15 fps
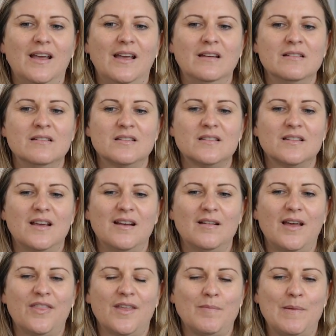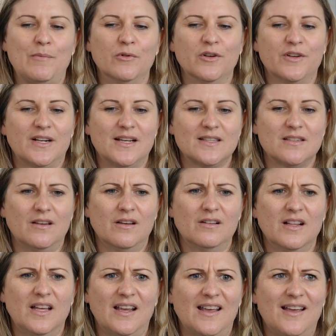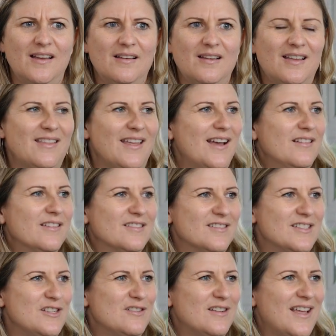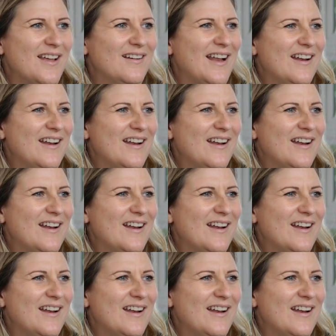And I think people look at us and go like, how do you do that?